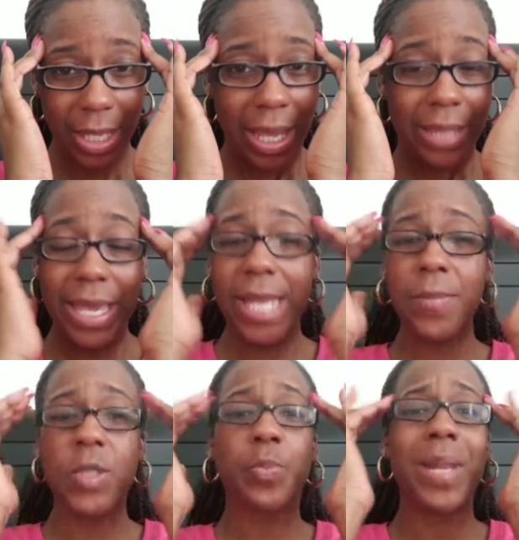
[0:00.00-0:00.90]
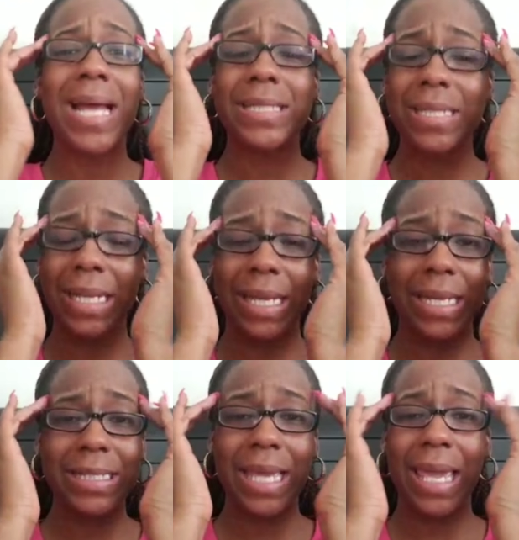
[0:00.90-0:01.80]
The enemy is planting that in
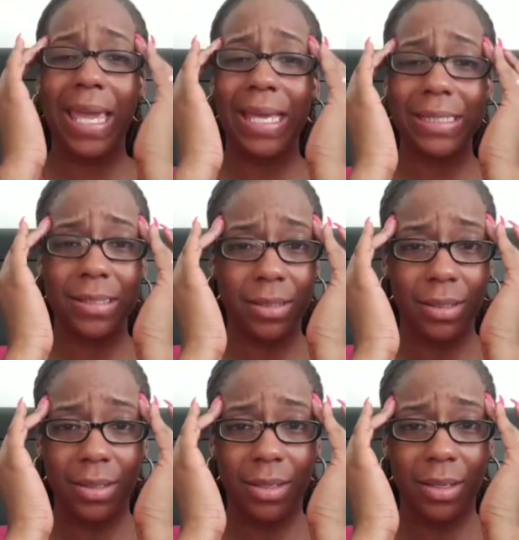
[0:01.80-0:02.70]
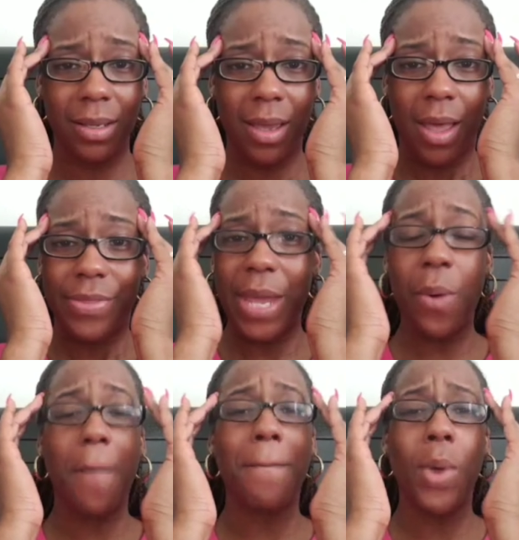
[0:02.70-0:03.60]
his head. There
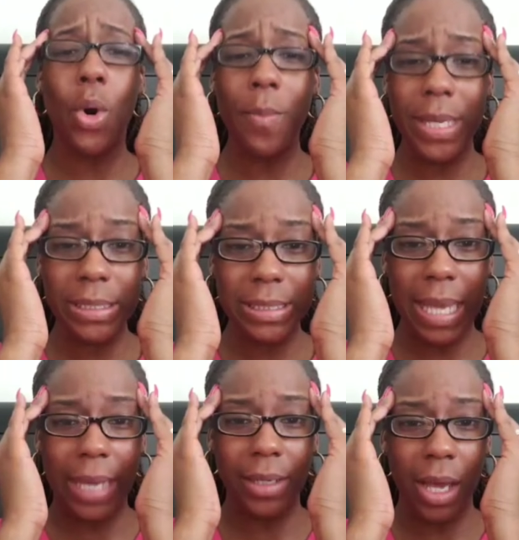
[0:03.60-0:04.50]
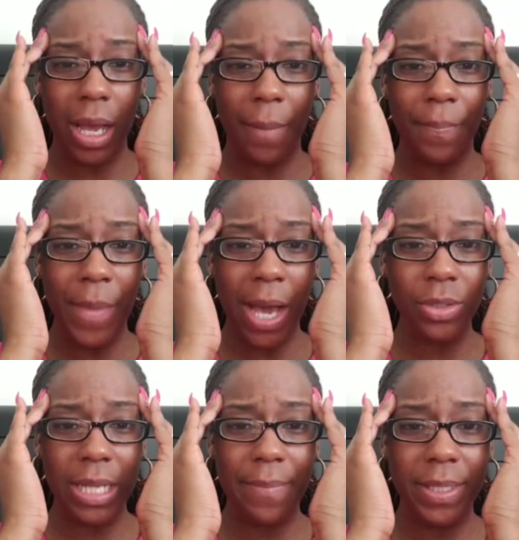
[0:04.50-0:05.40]
were moments that uh, how
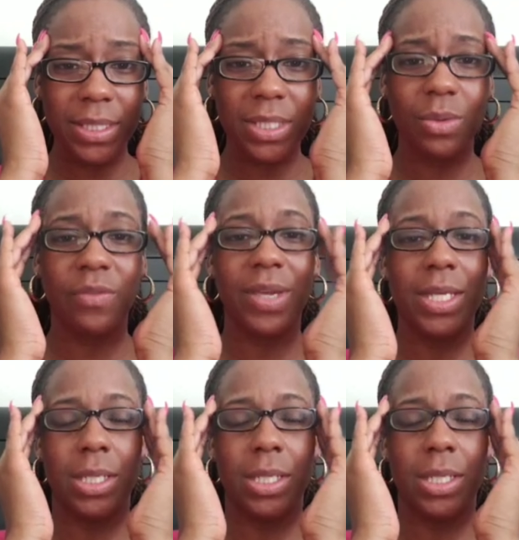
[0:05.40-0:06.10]
did I miss this notification?